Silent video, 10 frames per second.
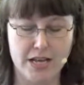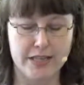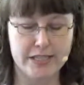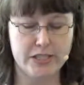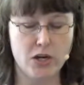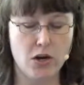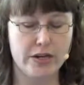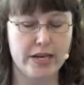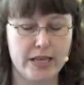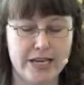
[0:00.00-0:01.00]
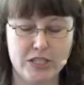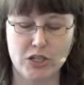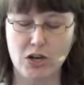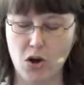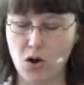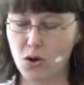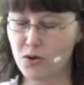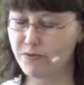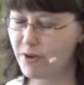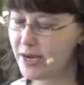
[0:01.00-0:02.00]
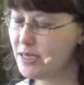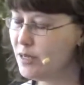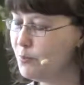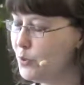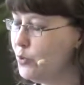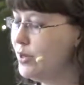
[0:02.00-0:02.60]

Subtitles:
This talk I like to call Finding